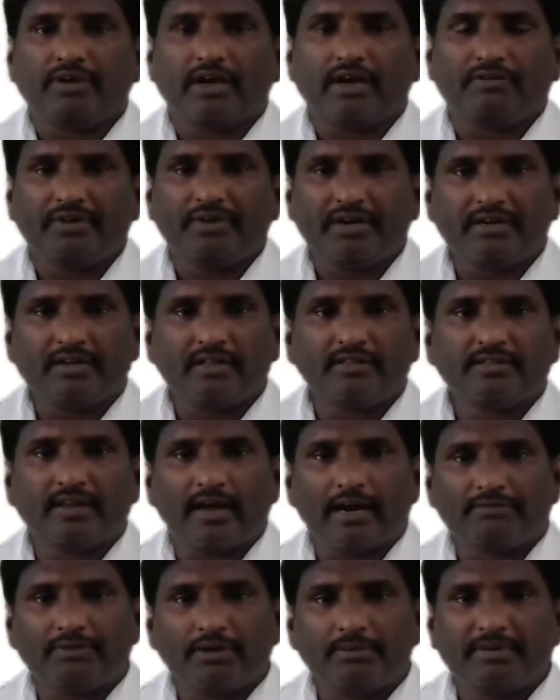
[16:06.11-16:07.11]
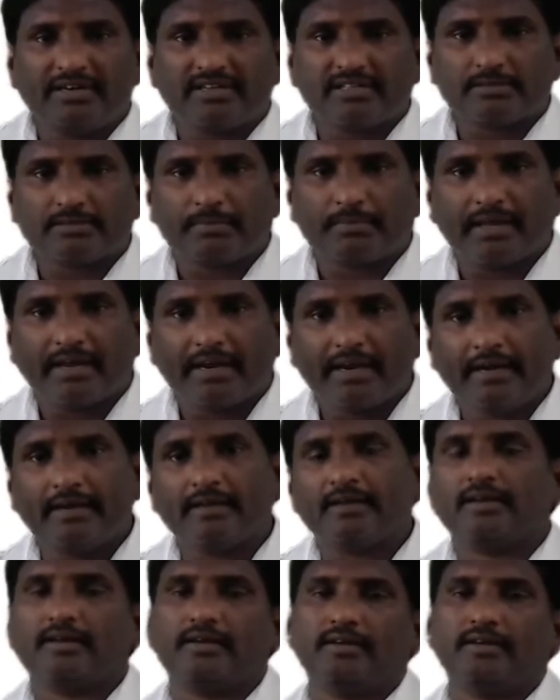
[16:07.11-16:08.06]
we have written that will be displayed?